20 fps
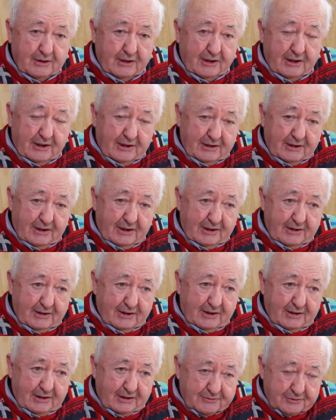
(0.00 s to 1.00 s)
and
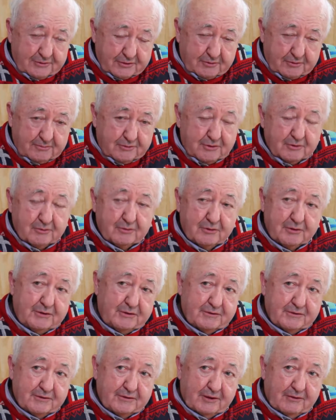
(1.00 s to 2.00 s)
at the
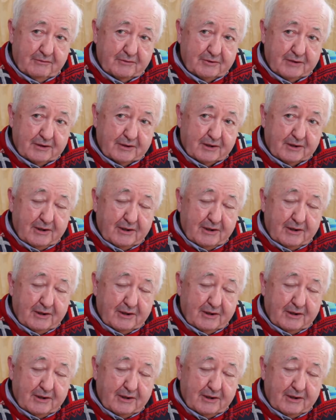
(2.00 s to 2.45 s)
communities and everything.